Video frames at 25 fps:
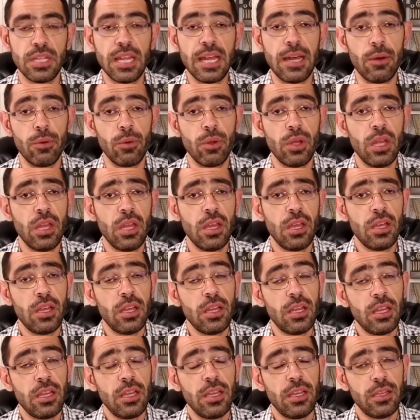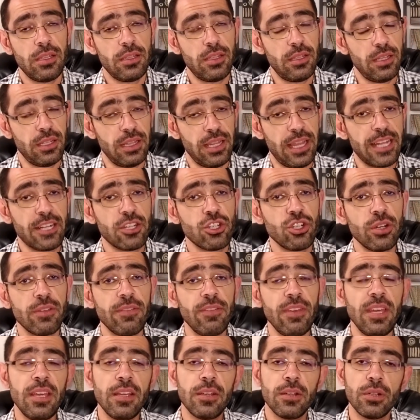Now, the electric
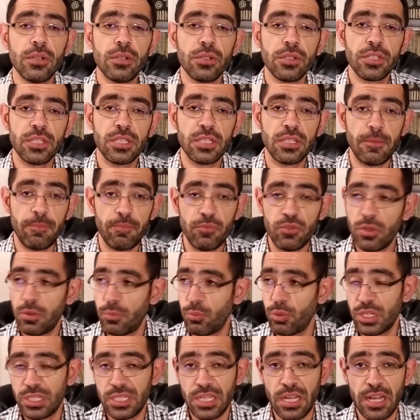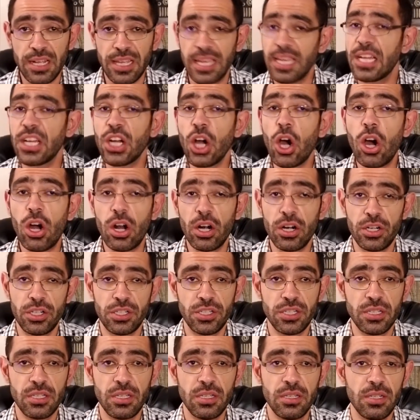vehicles, we're talking
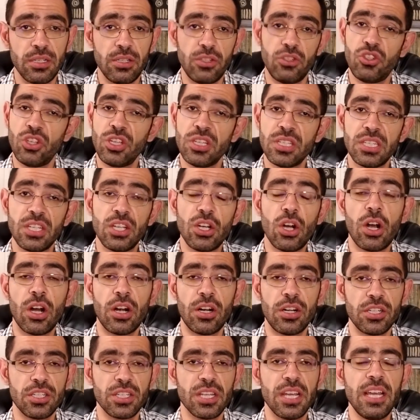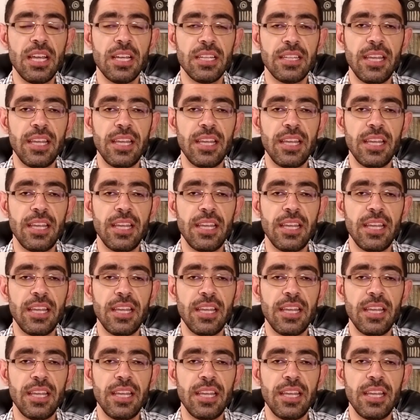cars, just cars.